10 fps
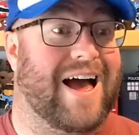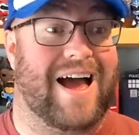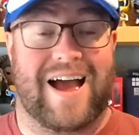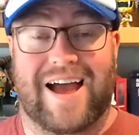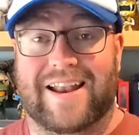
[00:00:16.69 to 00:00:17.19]

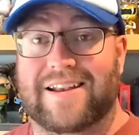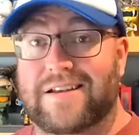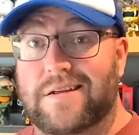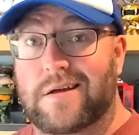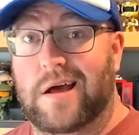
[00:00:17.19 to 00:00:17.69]

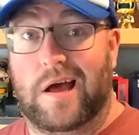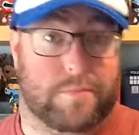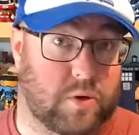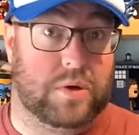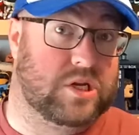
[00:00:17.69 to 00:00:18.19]
and
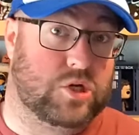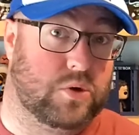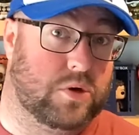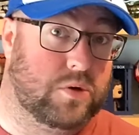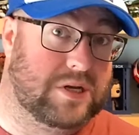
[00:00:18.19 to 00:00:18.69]
I'm going to
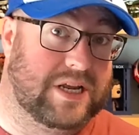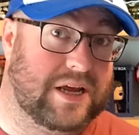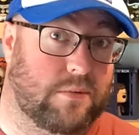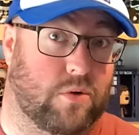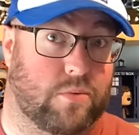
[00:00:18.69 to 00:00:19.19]
show you
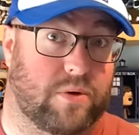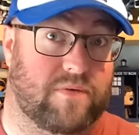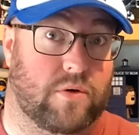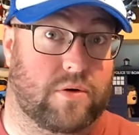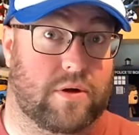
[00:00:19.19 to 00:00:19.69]
today what
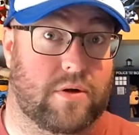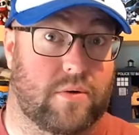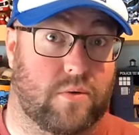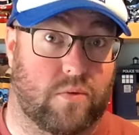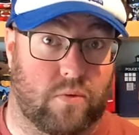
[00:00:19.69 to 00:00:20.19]
we've got,
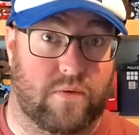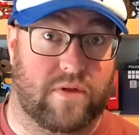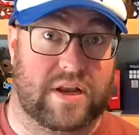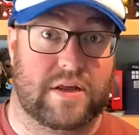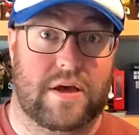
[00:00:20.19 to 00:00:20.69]
all
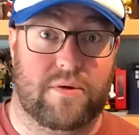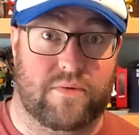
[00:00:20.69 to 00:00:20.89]
of that.